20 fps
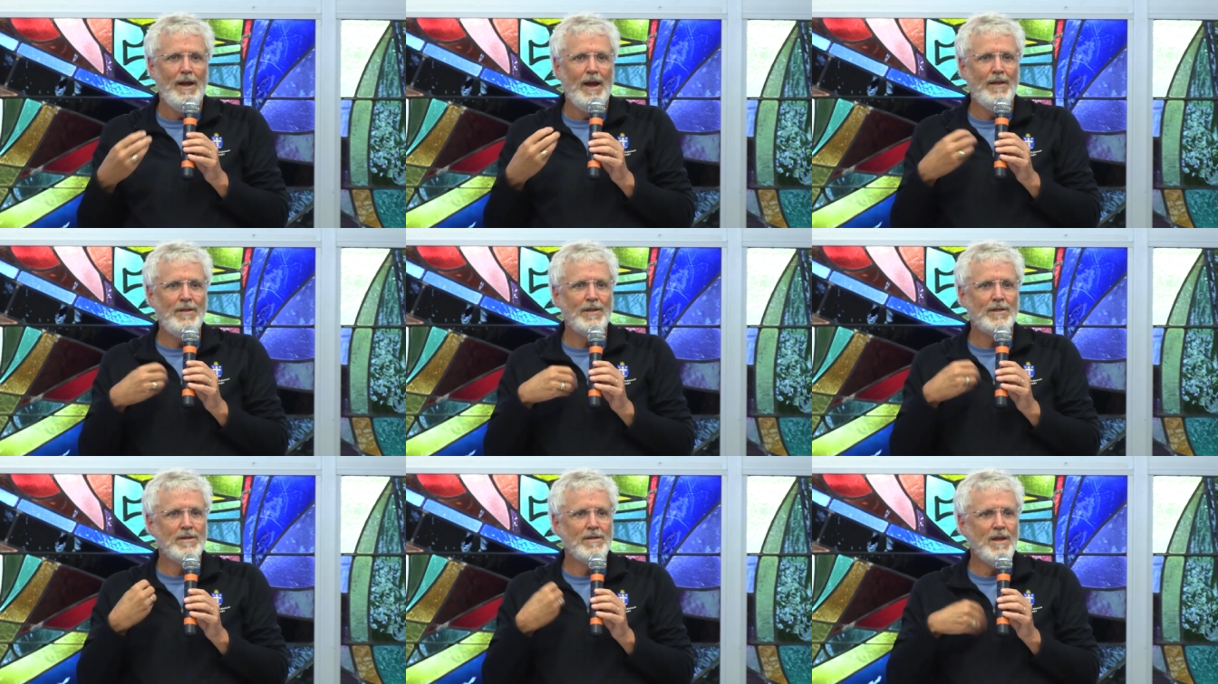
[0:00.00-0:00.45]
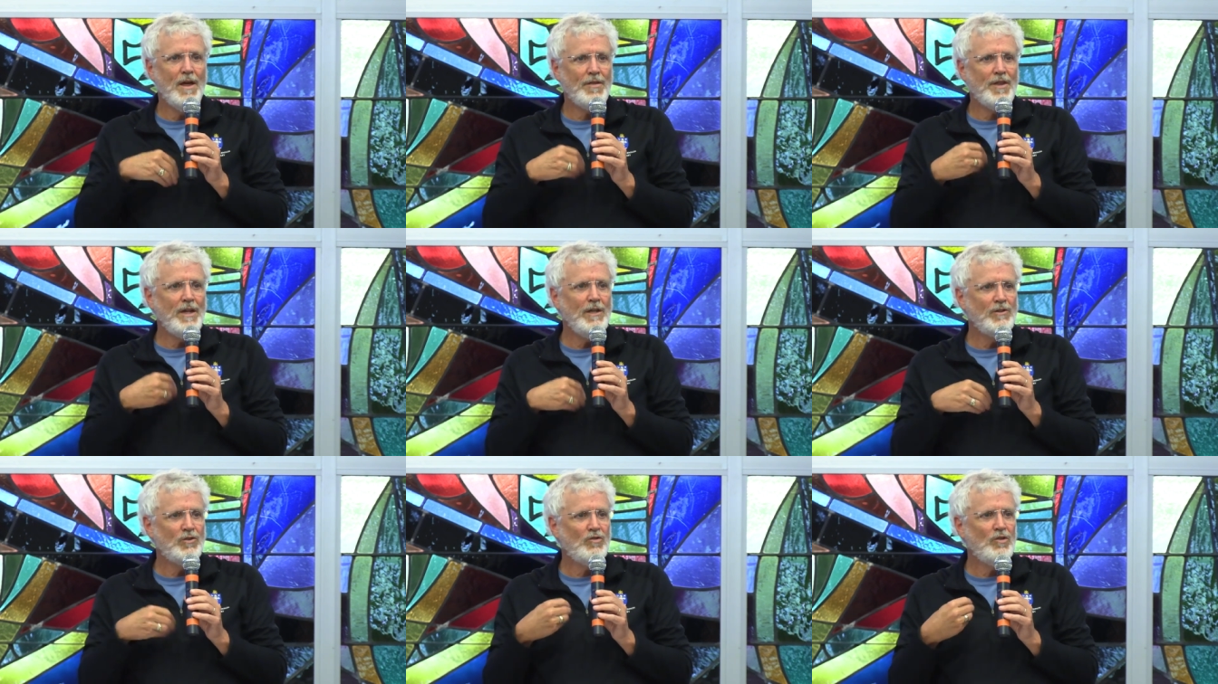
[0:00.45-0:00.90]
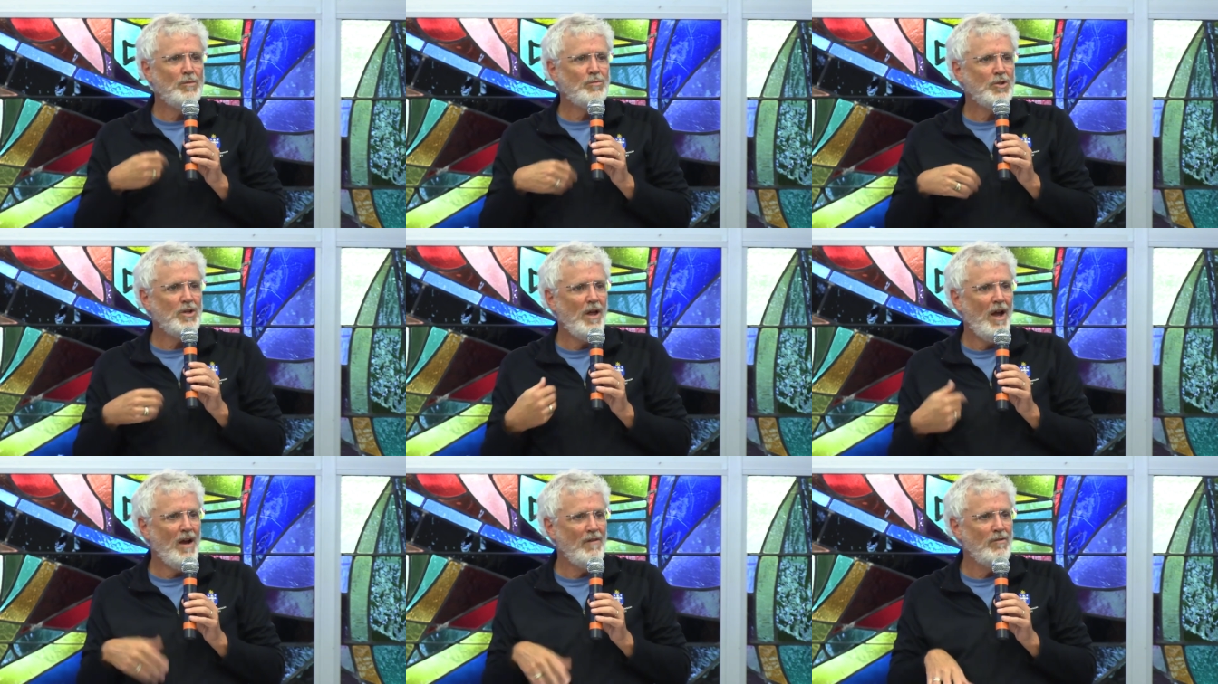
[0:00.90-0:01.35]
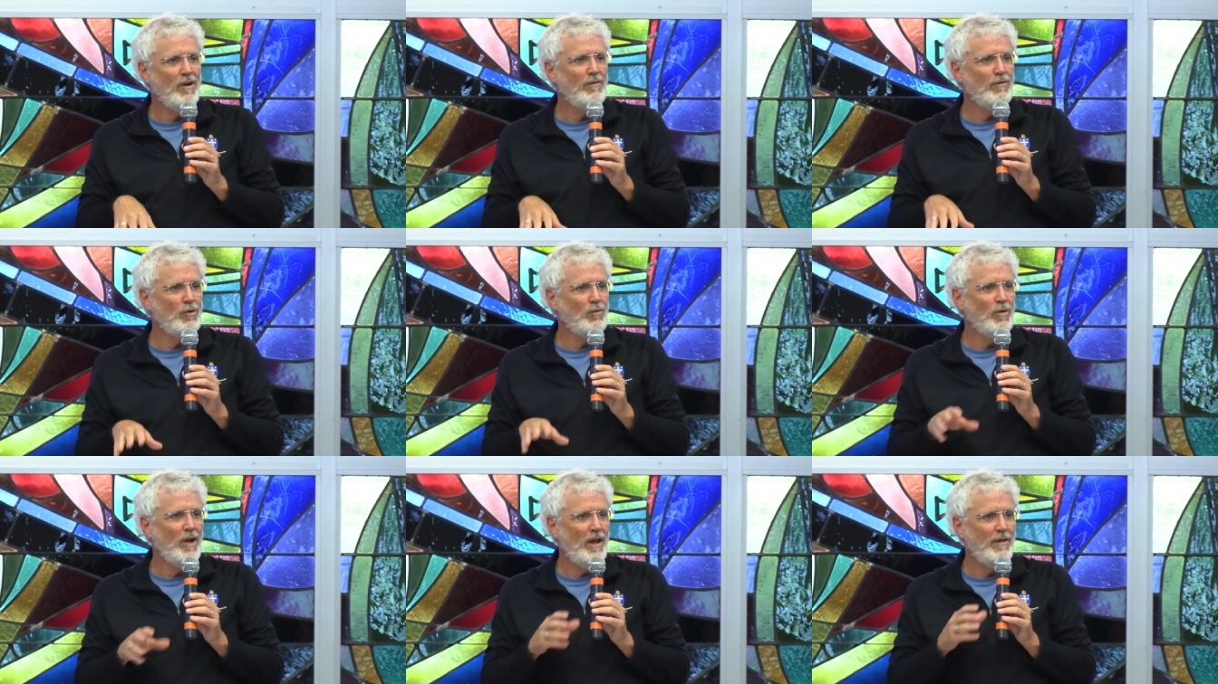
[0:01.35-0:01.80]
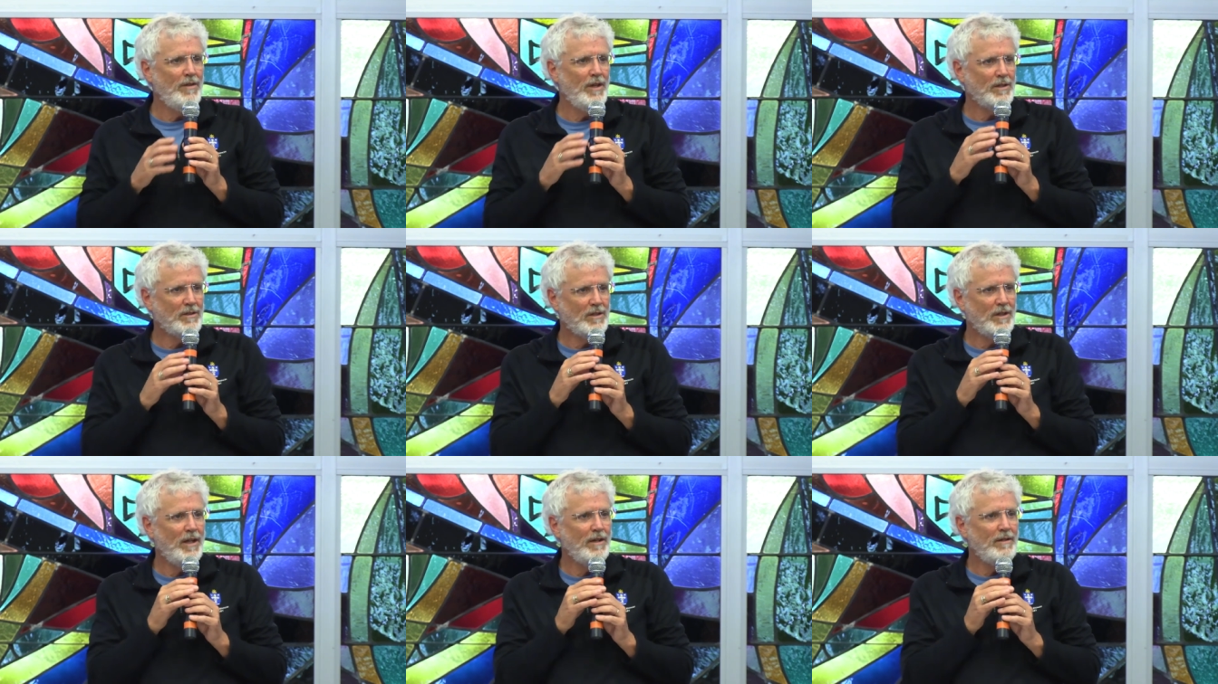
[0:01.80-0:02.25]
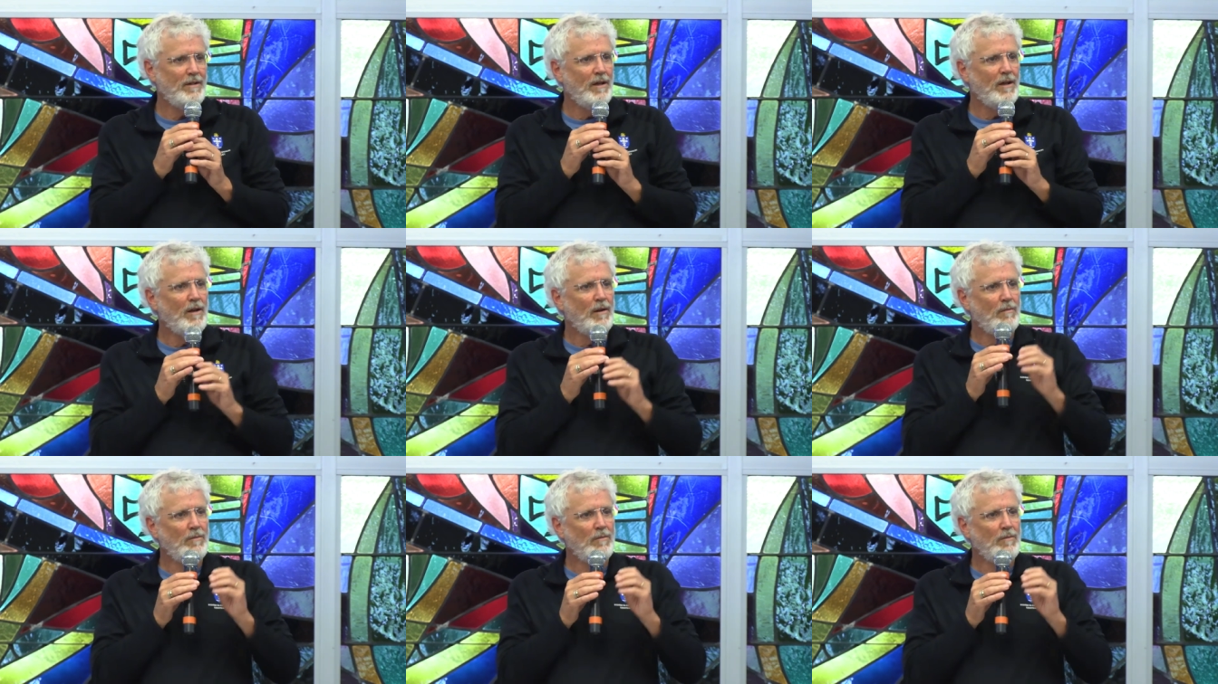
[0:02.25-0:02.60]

And there's nothing in Scripture that I've ever read that said